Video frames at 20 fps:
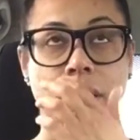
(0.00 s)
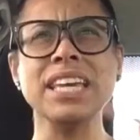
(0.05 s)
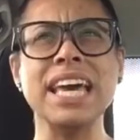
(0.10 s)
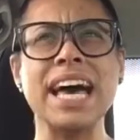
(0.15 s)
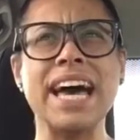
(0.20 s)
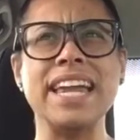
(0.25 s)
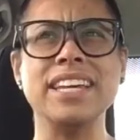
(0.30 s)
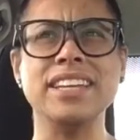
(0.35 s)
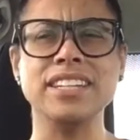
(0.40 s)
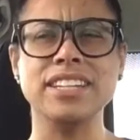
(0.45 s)

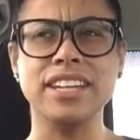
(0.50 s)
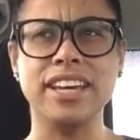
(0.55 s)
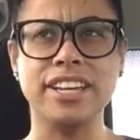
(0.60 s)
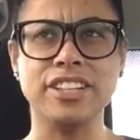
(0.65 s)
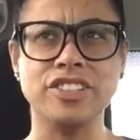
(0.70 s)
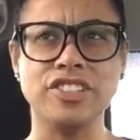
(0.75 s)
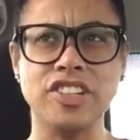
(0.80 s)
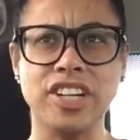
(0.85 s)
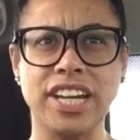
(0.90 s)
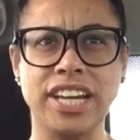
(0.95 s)
Added an
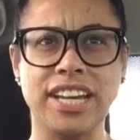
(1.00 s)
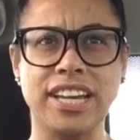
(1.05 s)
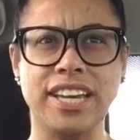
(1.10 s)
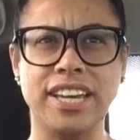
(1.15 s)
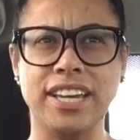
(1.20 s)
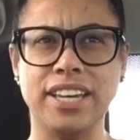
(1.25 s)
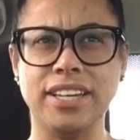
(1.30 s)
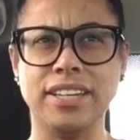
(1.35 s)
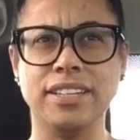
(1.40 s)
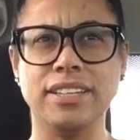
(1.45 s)
extra
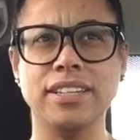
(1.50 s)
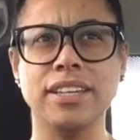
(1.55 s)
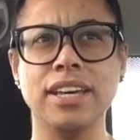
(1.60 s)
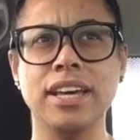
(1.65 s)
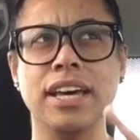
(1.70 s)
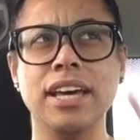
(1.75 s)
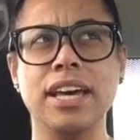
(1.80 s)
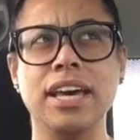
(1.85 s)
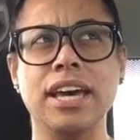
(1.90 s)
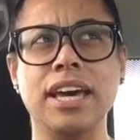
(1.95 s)
egg
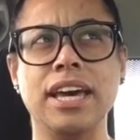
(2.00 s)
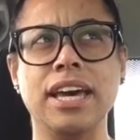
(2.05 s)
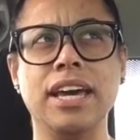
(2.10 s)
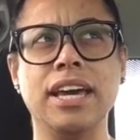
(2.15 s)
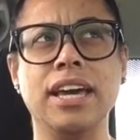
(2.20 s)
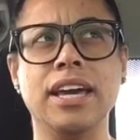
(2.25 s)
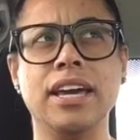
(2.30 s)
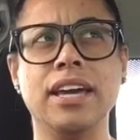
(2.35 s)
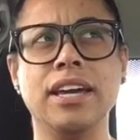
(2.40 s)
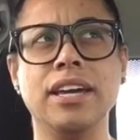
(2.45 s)

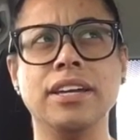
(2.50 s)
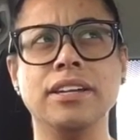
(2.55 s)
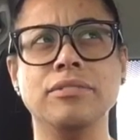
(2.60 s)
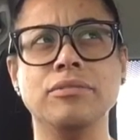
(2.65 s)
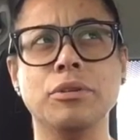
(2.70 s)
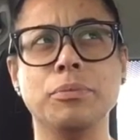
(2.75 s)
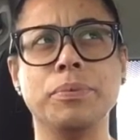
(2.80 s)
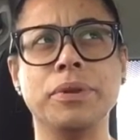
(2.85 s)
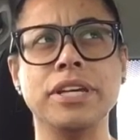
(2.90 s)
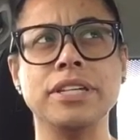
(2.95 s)
and
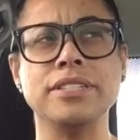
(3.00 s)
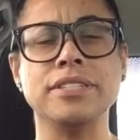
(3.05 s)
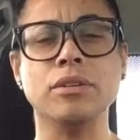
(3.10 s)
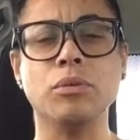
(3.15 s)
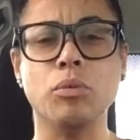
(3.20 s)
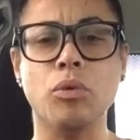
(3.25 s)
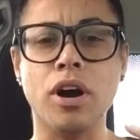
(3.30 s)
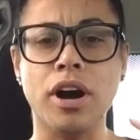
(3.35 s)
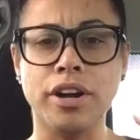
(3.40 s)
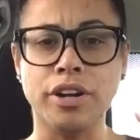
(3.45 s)
replace the
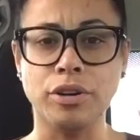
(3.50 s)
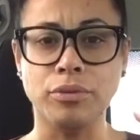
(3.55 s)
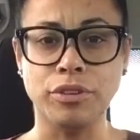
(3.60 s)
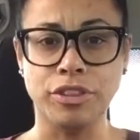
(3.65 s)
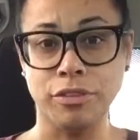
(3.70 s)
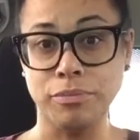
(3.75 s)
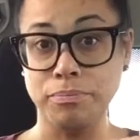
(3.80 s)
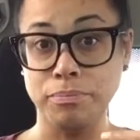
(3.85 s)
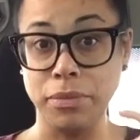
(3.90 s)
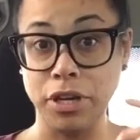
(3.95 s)
water
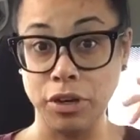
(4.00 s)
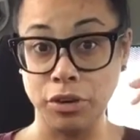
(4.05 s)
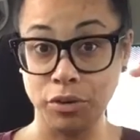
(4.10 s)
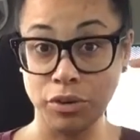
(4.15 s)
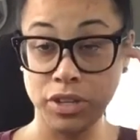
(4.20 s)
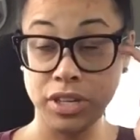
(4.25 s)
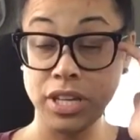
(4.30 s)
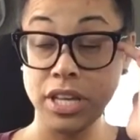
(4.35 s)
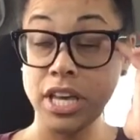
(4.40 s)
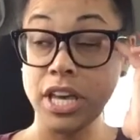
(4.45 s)
with
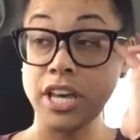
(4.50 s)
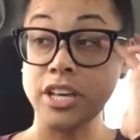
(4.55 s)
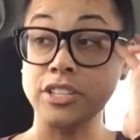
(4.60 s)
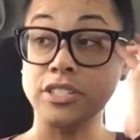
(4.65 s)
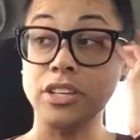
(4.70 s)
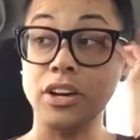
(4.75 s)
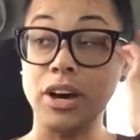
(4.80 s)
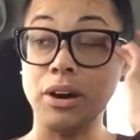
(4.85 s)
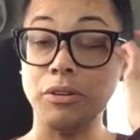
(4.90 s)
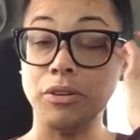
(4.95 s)
milk.
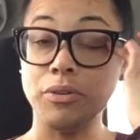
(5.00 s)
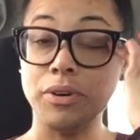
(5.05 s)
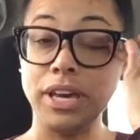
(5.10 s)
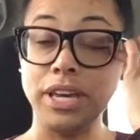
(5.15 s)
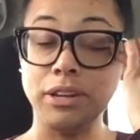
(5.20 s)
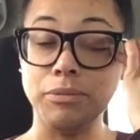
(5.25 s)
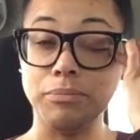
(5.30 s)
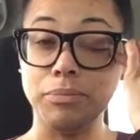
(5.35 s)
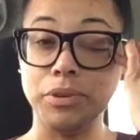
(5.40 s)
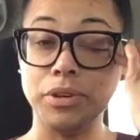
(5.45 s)
So I'll go ahead
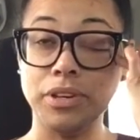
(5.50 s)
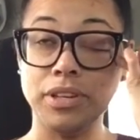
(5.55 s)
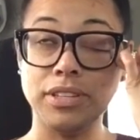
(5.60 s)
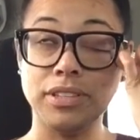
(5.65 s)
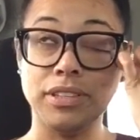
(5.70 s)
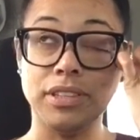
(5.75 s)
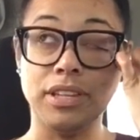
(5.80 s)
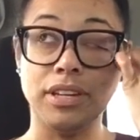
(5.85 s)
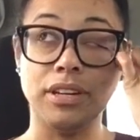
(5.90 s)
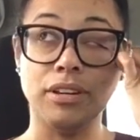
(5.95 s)
and put
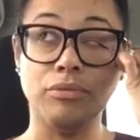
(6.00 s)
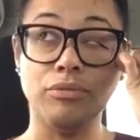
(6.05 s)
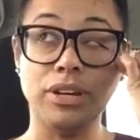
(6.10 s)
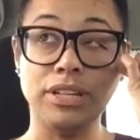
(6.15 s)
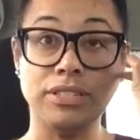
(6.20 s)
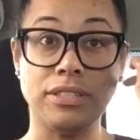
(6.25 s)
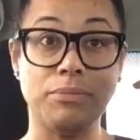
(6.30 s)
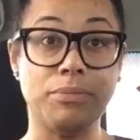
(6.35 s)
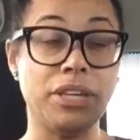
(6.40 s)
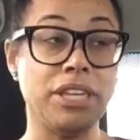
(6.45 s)
the
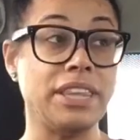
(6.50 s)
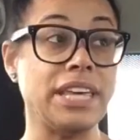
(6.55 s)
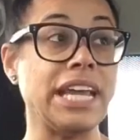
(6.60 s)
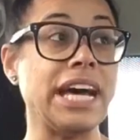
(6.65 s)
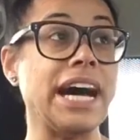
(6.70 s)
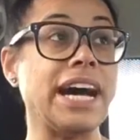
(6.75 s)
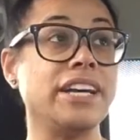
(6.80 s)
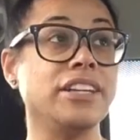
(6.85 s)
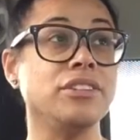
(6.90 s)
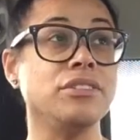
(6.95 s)
recipe that
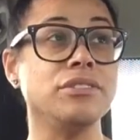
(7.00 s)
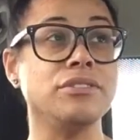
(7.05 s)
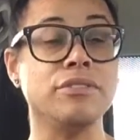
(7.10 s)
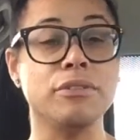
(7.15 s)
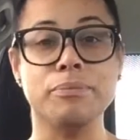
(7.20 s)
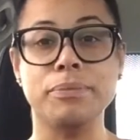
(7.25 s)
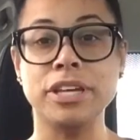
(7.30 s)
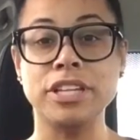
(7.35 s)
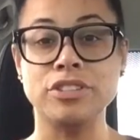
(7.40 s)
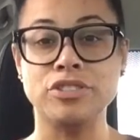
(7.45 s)
I use
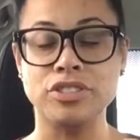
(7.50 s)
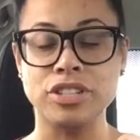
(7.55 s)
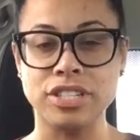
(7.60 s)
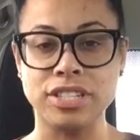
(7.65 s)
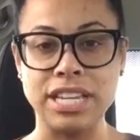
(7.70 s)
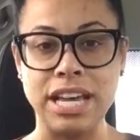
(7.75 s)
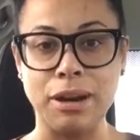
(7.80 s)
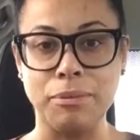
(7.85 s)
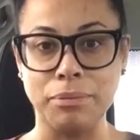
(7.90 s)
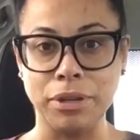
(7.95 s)
from Pinterest
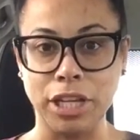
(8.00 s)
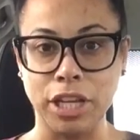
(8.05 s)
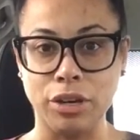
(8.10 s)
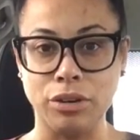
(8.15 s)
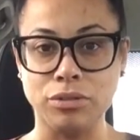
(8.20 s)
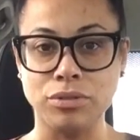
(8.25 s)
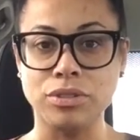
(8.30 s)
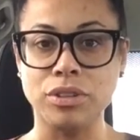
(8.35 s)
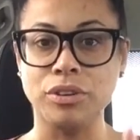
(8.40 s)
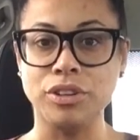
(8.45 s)
down
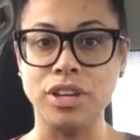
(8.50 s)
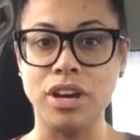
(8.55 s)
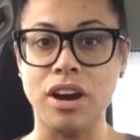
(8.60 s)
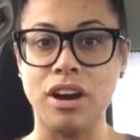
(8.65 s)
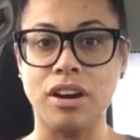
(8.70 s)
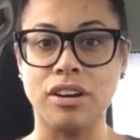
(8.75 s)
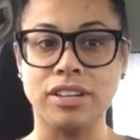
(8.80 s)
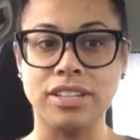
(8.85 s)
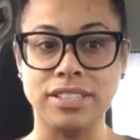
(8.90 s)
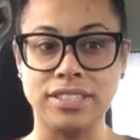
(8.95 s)
below so
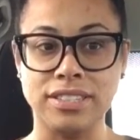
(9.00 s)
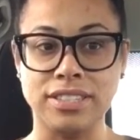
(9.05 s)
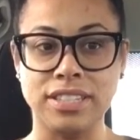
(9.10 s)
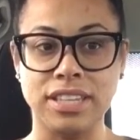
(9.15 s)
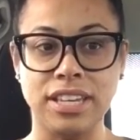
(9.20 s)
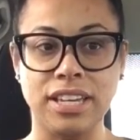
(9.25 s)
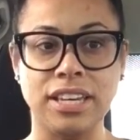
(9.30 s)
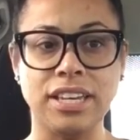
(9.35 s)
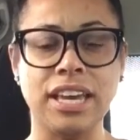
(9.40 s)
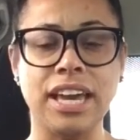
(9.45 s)
y'all can
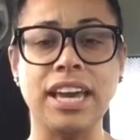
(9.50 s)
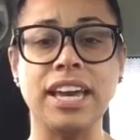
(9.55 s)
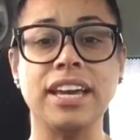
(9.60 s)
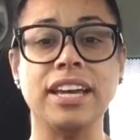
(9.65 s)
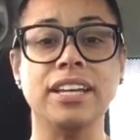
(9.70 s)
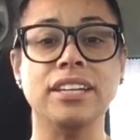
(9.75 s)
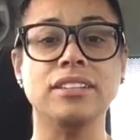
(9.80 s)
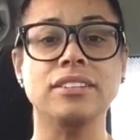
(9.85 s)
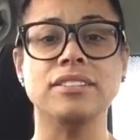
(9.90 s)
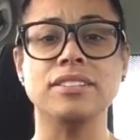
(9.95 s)
see
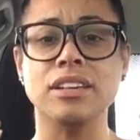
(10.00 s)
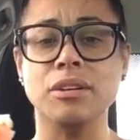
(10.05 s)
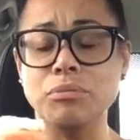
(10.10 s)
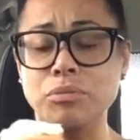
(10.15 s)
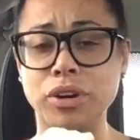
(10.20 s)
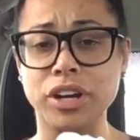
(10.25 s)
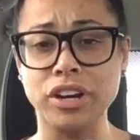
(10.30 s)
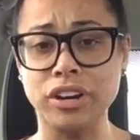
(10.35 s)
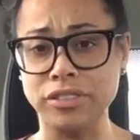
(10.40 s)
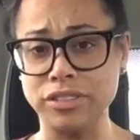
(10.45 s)
and
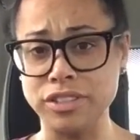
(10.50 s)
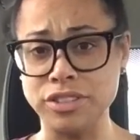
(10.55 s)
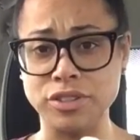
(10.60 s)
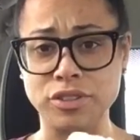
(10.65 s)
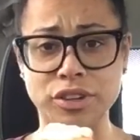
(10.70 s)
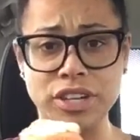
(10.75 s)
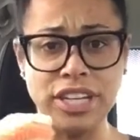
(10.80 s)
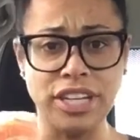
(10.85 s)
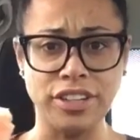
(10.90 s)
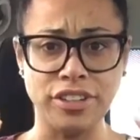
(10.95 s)
somewhere on the
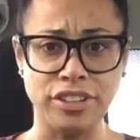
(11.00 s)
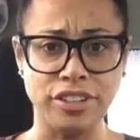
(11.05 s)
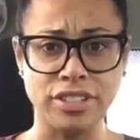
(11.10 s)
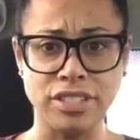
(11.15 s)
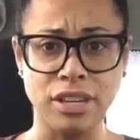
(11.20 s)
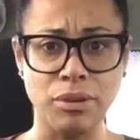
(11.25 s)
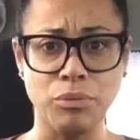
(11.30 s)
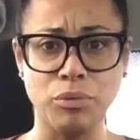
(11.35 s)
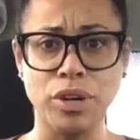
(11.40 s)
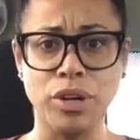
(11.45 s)
screen or
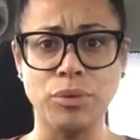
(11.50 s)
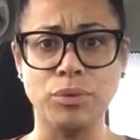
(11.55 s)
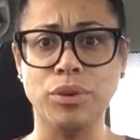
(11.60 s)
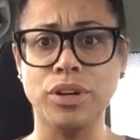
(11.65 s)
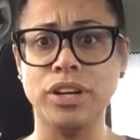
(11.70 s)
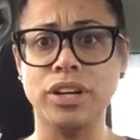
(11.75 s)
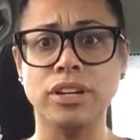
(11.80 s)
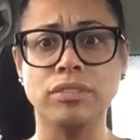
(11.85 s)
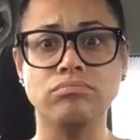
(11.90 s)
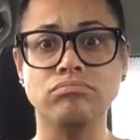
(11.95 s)
somewhere
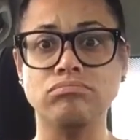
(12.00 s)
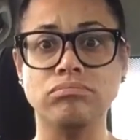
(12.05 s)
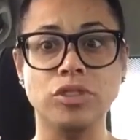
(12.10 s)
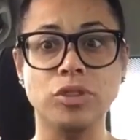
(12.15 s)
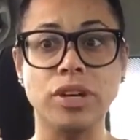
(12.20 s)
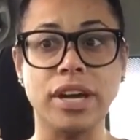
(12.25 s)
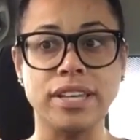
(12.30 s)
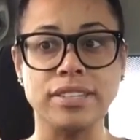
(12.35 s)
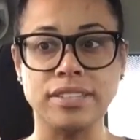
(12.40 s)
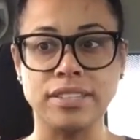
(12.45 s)
where you
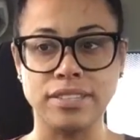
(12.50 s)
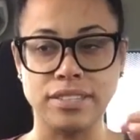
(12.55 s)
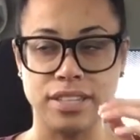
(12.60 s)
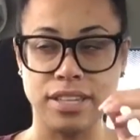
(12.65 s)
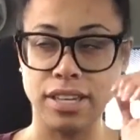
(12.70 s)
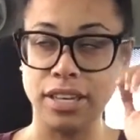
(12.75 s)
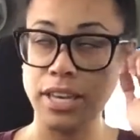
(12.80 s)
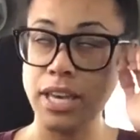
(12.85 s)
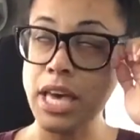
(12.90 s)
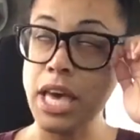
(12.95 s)
guys can see it.